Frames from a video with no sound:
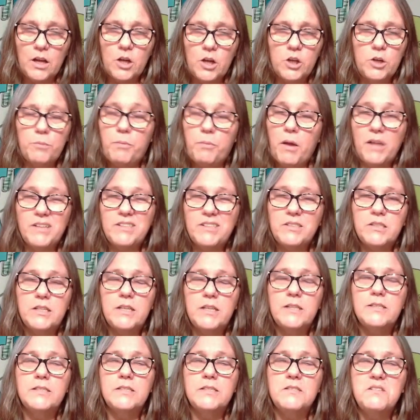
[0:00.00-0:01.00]
Your policy
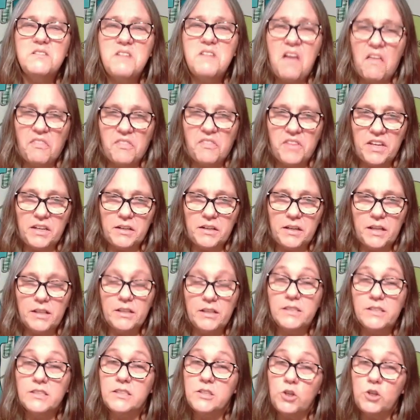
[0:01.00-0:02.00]
is nothing
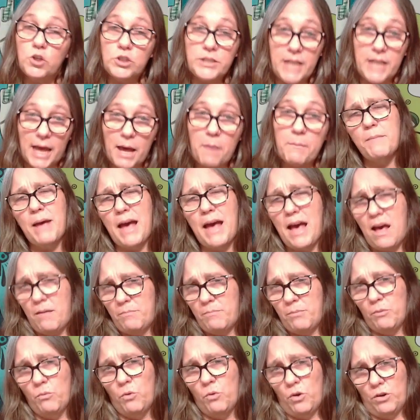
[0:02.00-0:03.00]
unless your damn
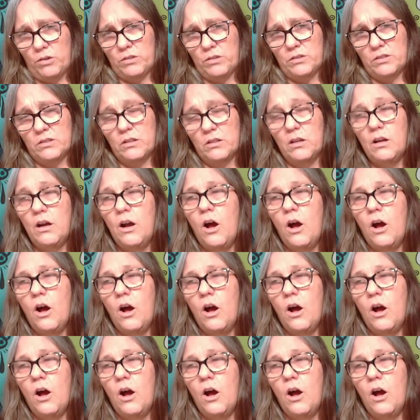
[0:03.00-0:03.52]
app works.